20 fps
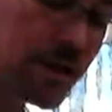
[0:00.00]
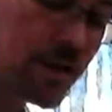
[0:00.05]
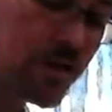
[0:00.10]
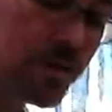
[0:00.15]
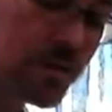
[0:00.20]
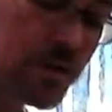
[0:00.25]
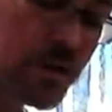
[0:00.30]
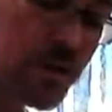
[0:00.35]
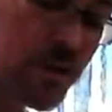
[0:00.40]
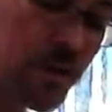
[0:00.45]
some
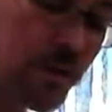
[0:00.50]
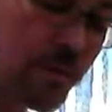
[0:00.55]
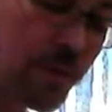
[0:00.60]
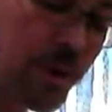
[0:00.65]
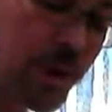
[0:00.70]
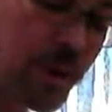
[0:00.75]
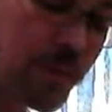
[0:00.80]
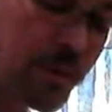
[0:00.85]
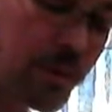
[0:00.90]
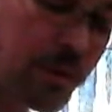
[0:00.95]
salt and
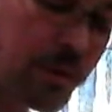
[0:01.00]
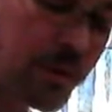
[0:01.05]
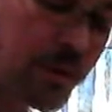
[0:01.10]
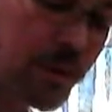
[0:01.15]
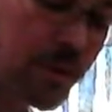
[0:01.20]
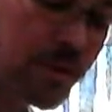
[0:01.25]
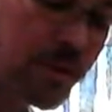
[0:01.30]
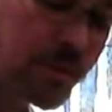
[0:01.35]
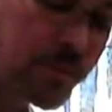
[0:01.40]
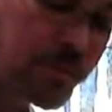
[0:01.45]
pepper in
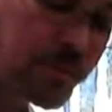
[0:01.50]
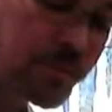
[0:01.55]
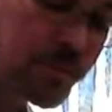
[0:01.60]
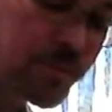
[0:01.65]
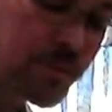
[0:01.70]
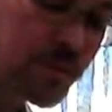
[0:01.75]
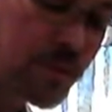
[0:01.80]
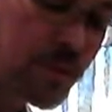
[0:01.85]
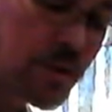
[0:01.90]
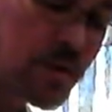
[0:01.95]
there.
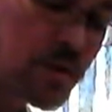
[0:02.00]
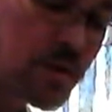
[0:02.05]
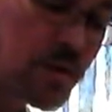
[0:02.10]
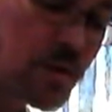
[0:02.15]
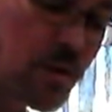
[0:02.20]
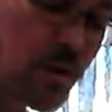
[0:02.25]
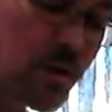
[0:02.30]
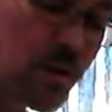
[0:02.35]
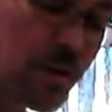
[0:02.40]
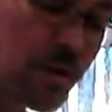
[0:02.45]

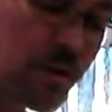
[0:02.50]
Scoop it